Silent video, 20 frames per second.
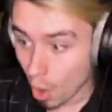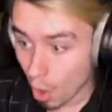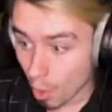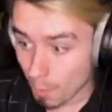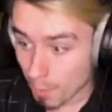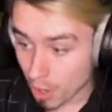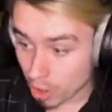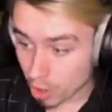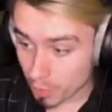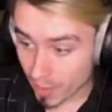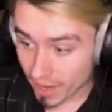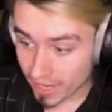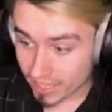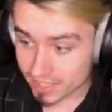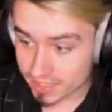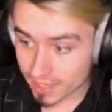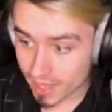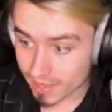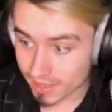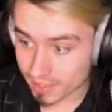
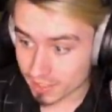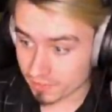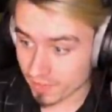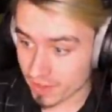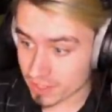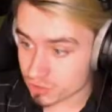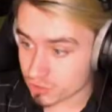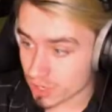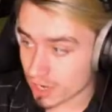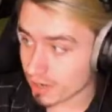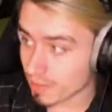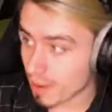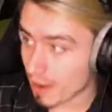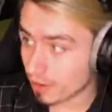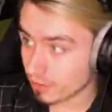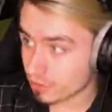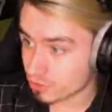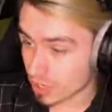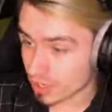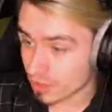Motorbike! I get to finally try them
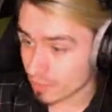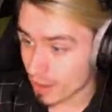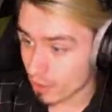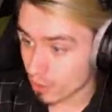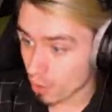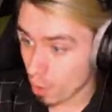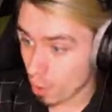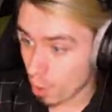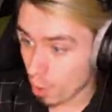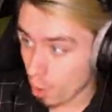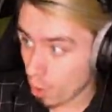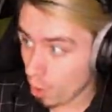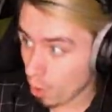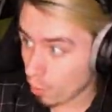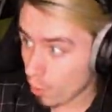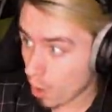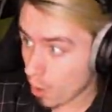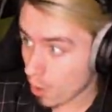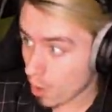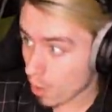out. Try them out. Oh,
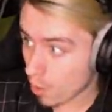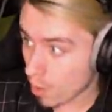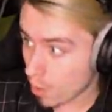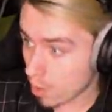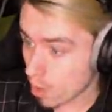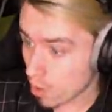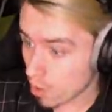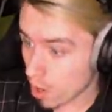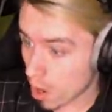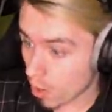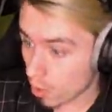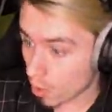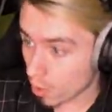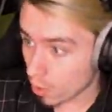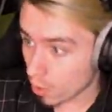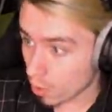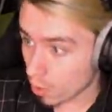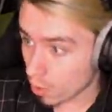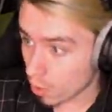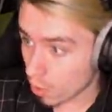
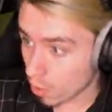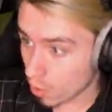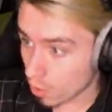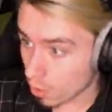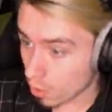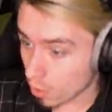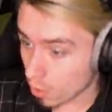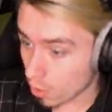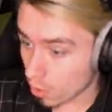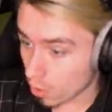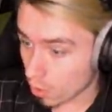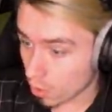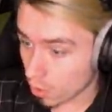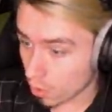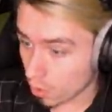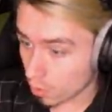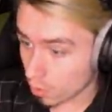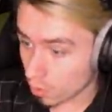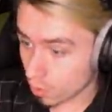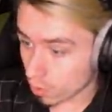whoa, whoa, whoa,
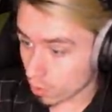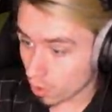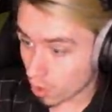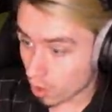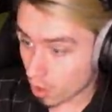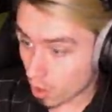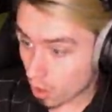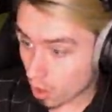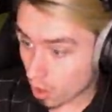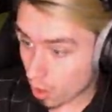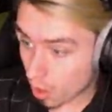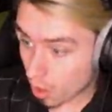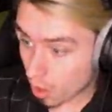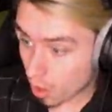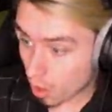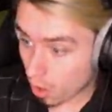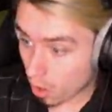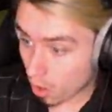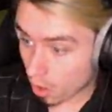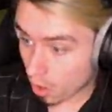whoa,
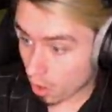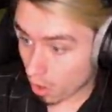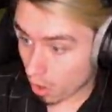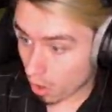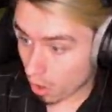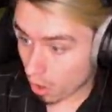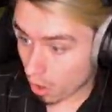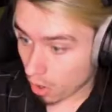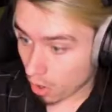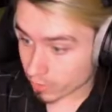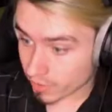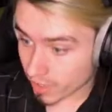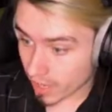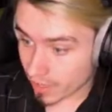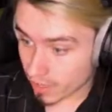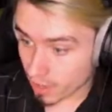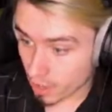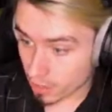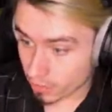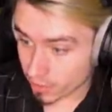whoa.
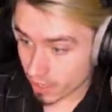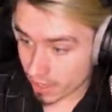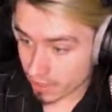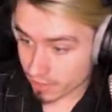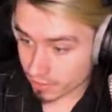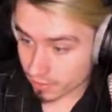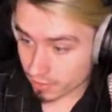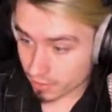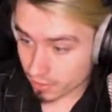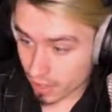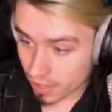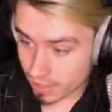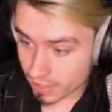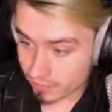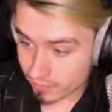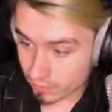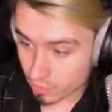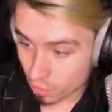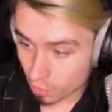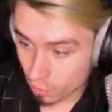Okay, okay. I can
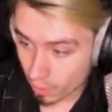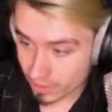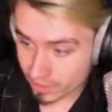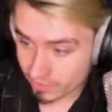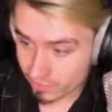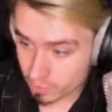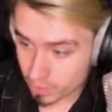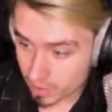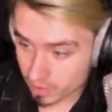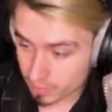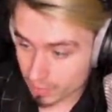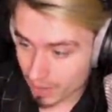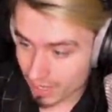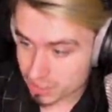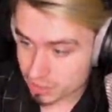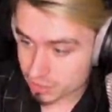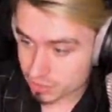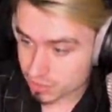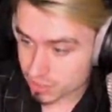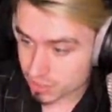even... Oh, I can even be on the
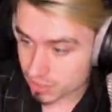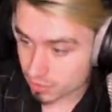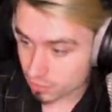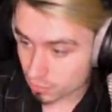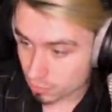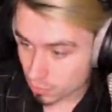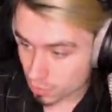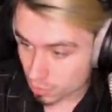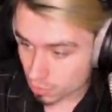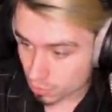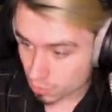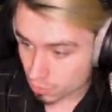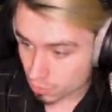passenger seat. Woo!